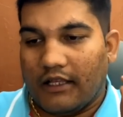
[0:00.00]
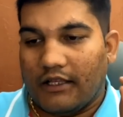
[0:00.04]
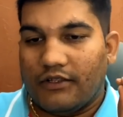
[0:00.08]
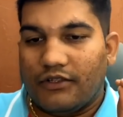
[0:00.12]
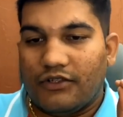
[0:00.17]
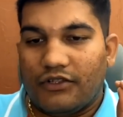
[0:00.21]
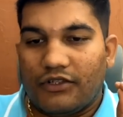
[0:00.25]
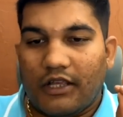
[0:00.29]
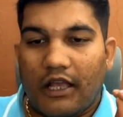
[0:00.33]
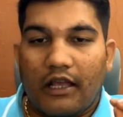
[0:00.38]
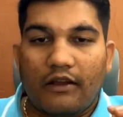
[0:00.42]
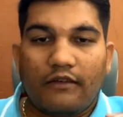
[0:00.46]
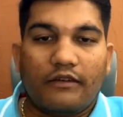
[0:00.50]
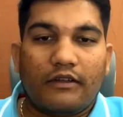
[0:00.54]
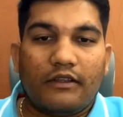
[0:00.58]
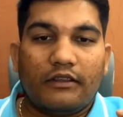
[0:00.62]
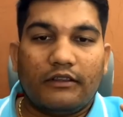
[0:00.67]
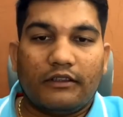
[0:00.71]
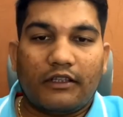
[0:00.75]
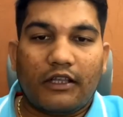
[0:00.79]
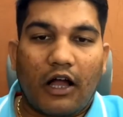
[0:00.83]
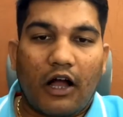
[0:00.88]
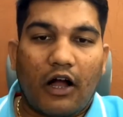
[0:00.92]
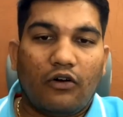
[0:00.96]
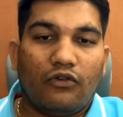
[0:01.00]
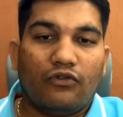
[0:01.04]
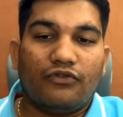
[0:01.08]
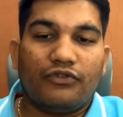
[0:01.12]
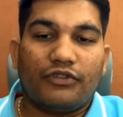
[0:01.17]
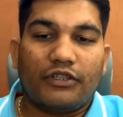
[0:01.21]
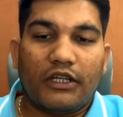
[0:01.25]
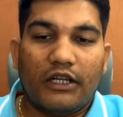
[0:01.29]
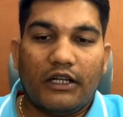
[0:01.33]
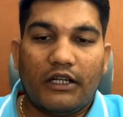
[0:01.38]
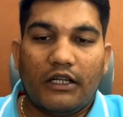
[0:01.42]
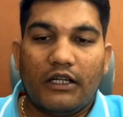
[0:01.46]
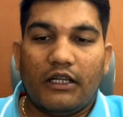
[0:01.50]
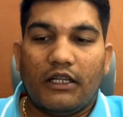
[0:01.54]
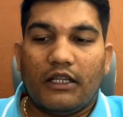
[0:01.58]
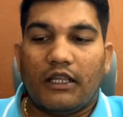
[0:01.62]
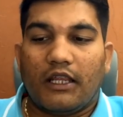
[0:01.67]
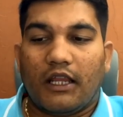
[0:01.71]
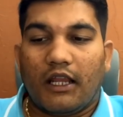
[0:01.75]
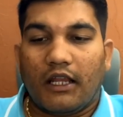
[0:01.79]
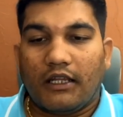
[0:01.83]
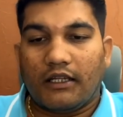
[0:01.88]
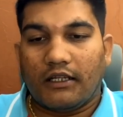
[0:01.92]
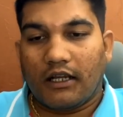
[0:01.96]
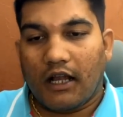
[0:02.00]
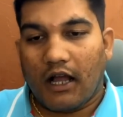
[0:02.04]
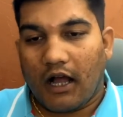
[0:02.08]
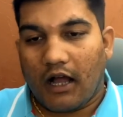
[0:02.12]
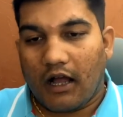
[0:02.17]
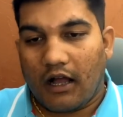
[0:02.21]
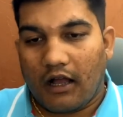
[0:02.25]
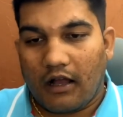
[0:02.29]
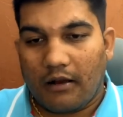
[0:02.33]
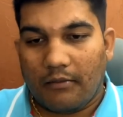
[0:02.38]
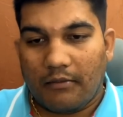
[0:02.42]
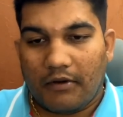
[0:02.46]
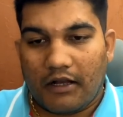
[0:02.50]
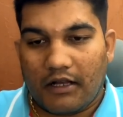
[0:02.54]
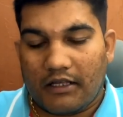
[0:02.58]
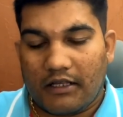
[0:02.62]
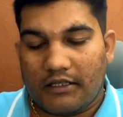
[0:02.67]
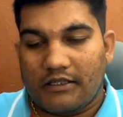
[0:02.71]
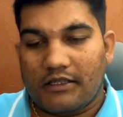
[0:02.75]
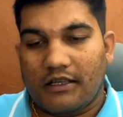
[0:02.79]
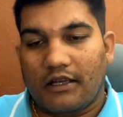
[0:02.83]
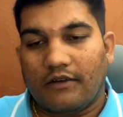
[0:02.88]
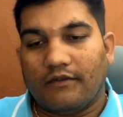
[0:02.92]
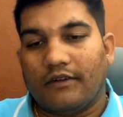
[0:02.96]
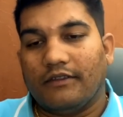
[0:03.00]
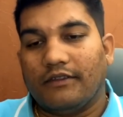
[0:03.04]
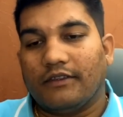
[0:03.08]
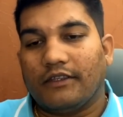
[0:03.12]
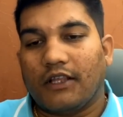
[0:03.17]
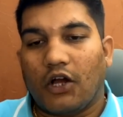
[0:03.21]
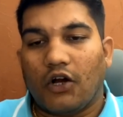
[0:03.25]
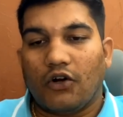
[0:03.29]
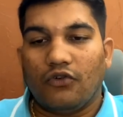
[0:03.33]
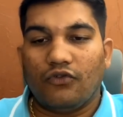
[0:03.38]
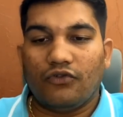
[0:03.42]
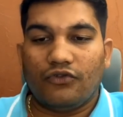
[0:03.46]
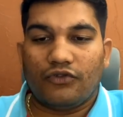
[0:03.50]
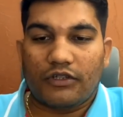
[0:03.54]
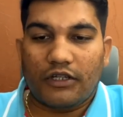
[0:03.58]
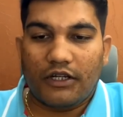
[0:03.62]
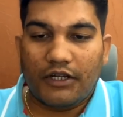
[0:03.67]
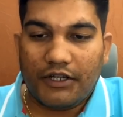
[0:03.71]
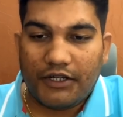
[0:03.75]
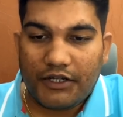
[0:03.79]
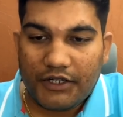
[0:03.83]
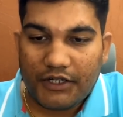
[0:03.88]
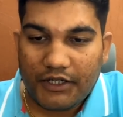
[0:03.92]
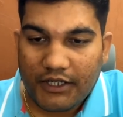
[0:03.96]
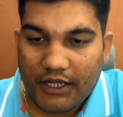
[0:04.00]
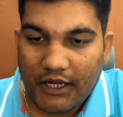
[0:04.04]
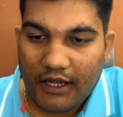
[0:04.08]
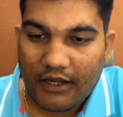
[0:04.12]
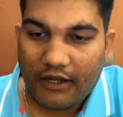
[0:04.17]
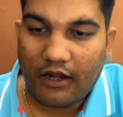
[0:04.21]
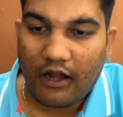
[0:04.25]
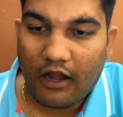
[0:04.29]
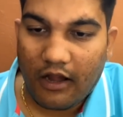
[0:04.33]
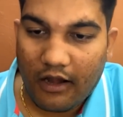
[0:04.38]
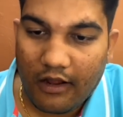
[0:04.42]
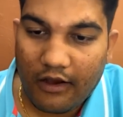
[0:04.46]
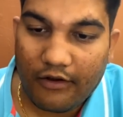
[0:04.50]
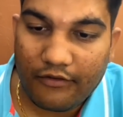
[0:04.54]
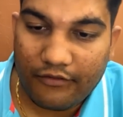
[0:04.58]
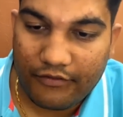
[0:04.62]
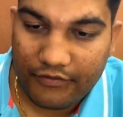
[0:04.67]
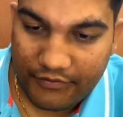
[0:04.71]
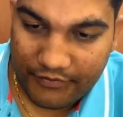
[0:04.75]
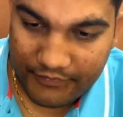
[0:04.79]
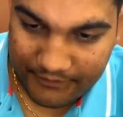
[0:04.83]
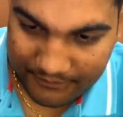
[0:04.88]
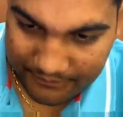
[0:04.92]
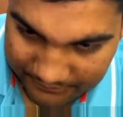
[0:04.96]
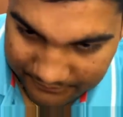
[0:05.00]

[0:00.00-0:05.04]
Seventh house indicate karma, seventh house indicate love,